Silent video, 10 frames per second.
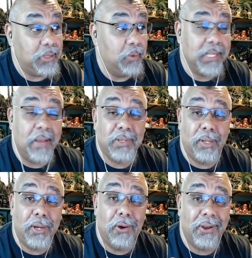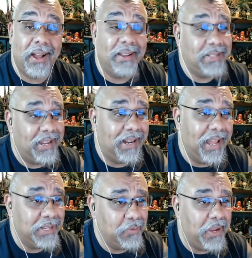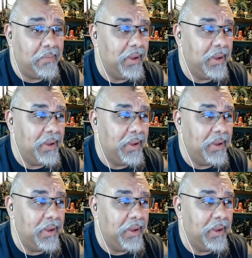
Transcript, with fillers: So there was absolutely no content last week.